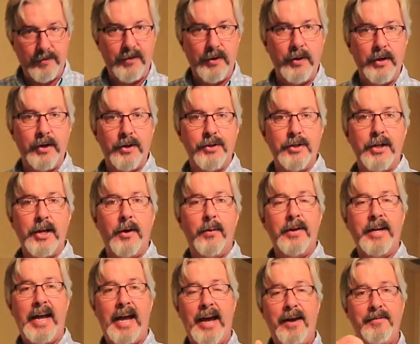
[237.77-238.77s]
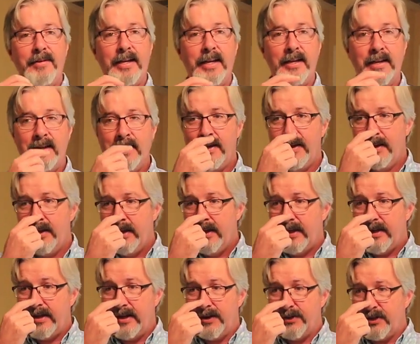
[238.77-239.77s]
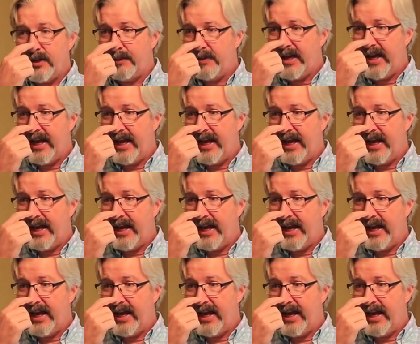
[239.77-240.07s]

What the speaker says: a few years ago and having some